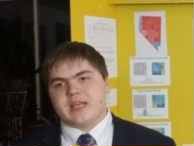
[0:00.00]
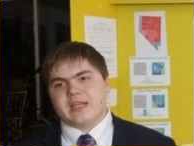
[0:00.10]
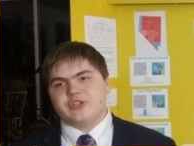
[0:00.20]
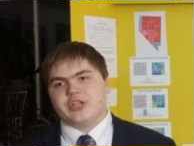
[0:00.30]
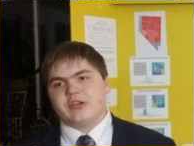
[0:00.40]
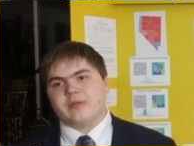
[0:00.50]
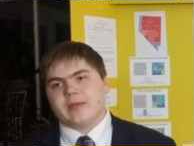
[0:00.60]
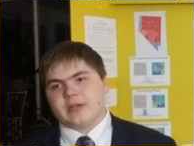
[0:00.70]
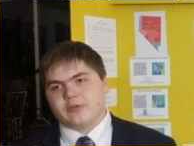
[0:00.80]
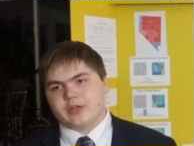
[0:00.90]
and
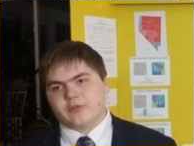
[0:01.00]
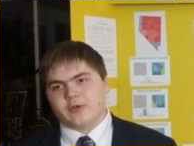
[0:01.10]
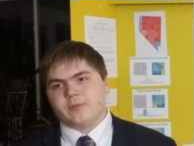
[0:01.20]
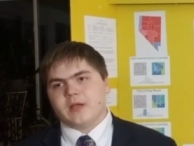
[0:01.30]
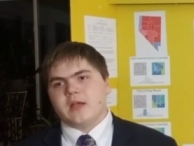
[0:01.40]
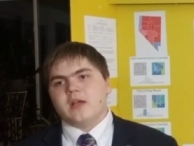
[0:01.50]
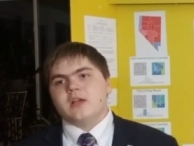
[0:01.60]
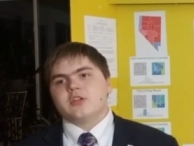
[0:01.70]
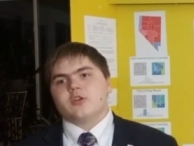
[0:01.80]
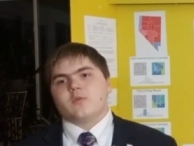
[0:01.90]
gerrymandering group
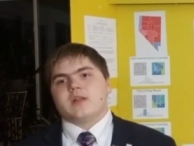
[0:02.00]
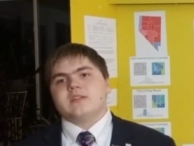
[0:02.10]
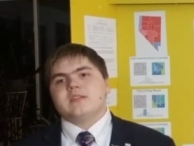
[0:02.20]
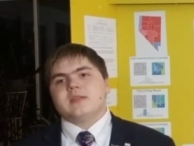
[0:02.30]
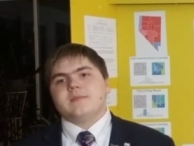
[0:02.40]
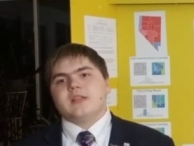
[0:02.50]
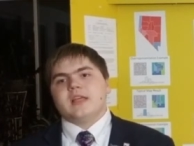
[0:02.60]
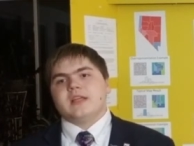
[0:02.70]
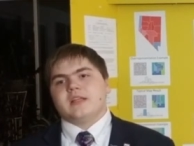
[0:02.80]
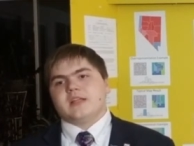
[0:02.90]
to run
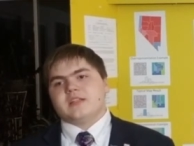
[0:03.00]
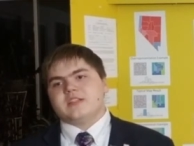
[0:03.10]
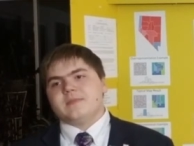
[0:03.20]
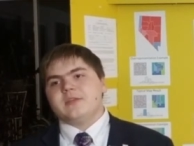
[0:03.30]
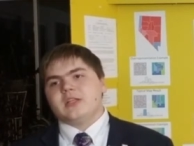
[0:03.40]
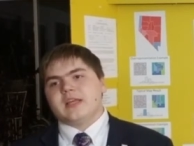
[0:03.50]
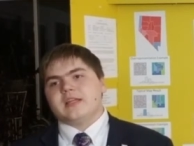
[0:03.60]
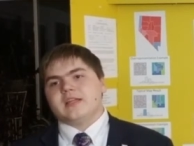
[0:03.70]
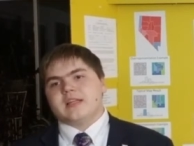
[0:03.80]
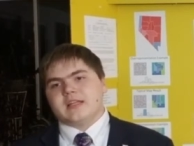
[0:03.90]

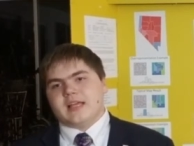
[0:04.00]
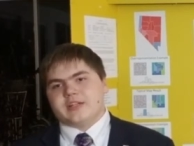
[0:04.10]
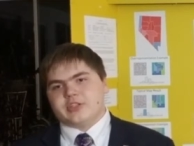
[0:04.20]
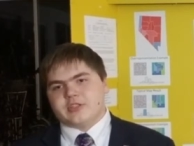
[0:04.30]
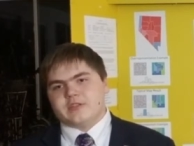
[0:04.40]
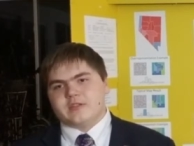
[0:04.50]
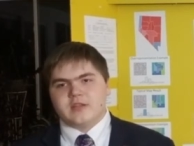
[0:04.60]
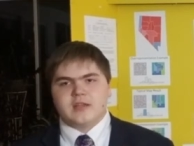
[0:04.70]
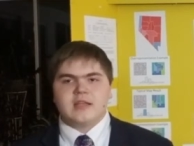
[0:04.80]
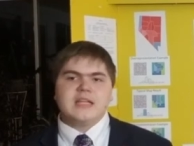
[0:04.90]
simulated elections.
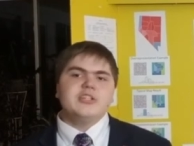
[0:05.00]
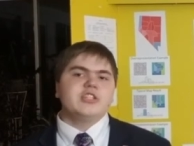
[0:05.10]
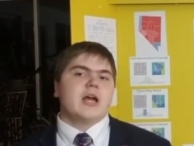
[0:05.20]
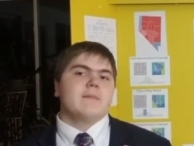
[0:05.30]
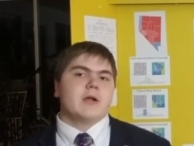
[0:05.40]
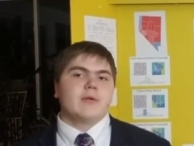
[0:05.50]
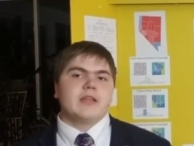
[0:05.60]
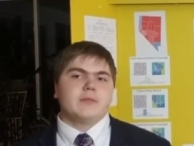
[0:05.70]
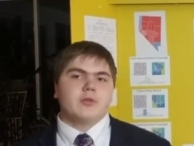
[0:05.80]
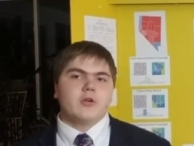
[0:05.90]
Each time I
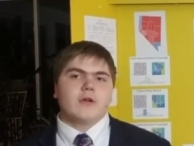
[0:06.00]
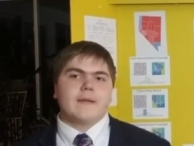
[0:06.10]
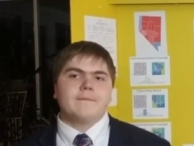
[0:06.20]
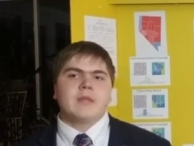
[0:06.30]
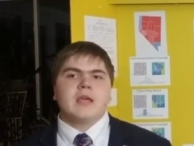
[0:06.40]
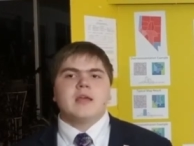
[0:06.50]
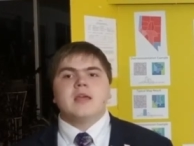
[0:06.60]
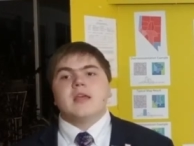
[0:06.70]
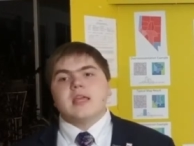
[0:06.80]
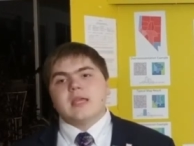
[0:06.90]
ran the program,
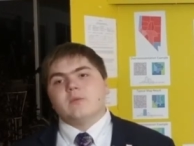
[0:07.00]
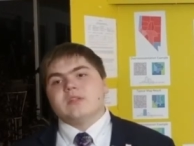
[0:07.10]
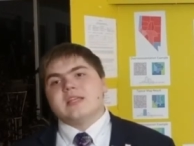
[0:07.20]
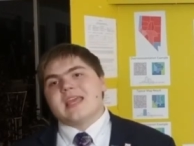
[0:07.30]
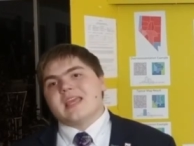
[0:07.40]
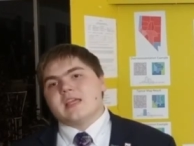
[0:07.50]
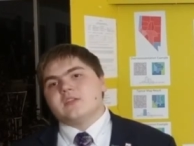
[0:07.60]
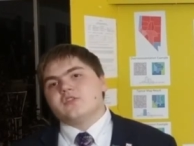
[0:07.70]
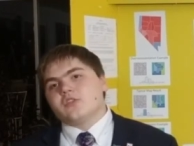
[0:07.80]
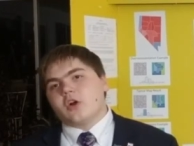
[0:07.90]
it would take a
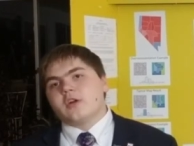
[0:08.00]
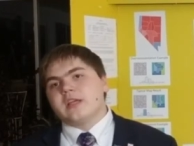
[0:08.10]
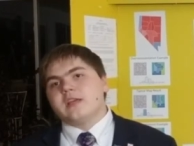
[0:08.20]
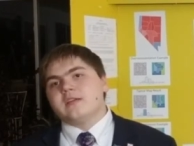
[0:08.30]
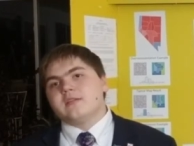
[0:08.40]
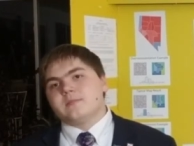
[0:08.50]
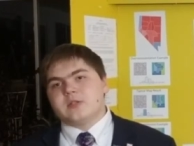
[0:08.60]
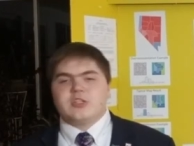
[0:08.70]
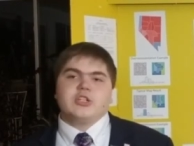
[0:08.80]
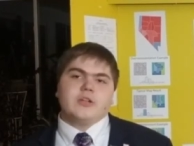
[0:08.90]
starting
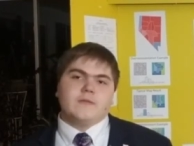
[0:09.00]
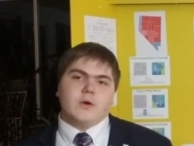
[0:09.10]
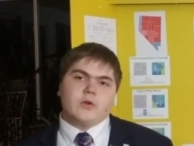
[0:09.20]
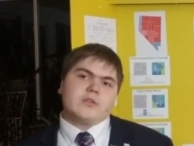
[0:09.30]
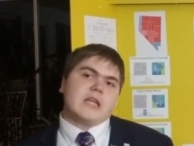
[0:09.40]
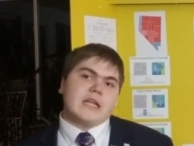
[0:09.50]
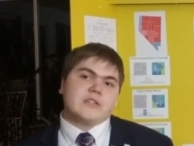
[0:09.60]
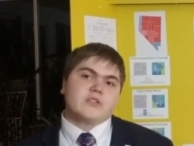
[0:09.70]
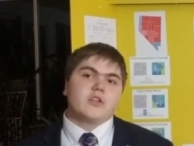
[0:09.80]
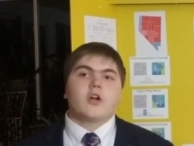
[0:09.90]
position of voters and a
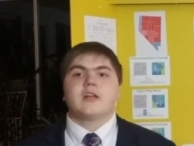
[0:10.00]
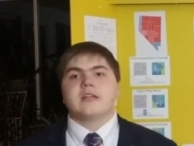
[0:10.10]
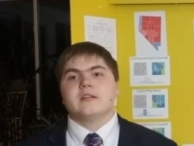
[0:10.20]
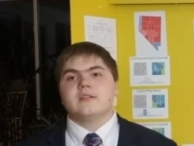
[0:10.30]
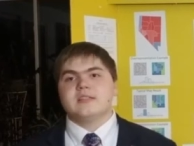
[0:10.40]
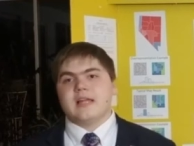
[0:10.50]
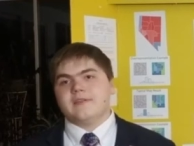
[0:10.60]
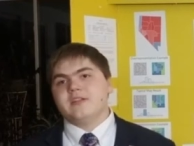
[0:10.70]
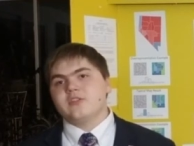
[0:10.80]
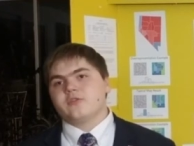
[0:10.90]
starting set
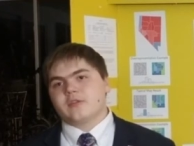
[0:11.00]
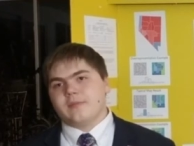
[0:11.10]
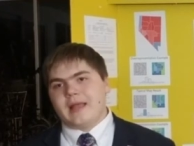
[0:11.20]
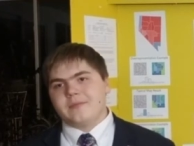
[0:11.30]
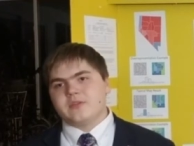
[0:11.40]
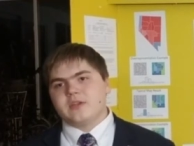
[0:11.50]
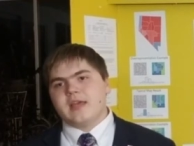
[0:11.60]
of district maps